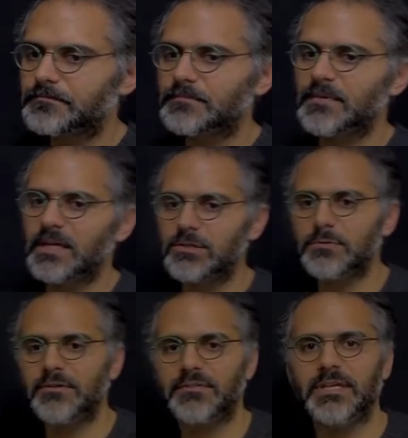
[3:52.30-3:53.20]
Right, so we
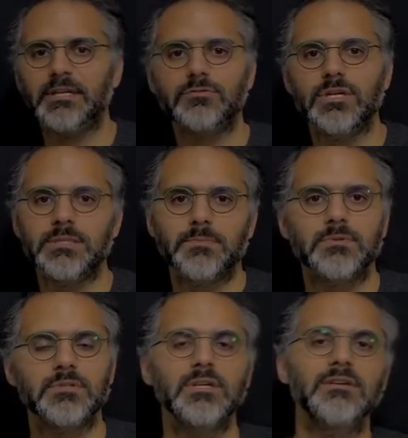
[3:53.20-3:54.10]
have theta
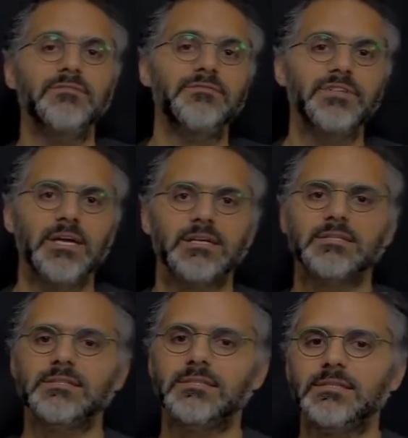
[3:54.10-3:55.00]
transpose phi x
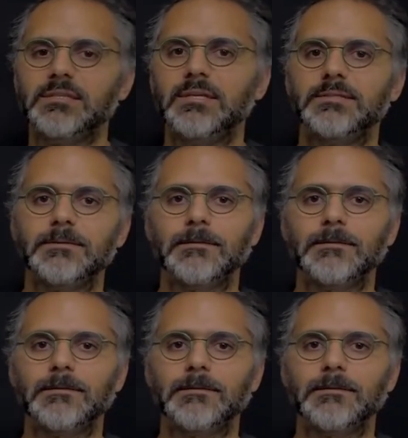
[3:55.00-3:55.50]
in this case.